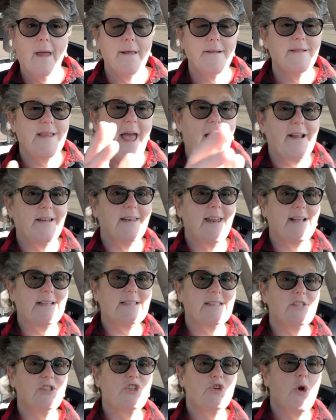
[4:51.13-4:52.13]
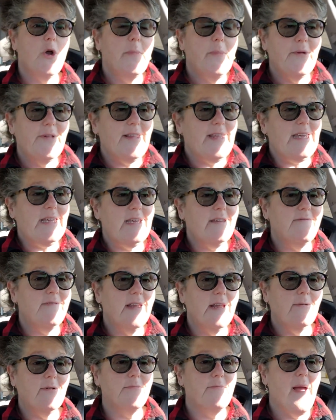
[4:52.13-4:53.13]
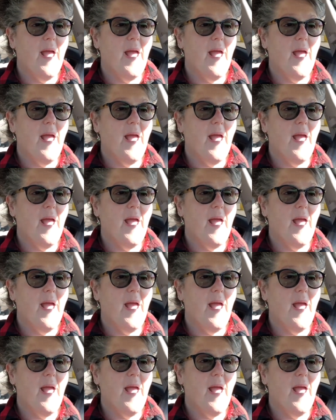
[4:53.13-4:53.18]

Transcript: And had a nice enjoyable evening with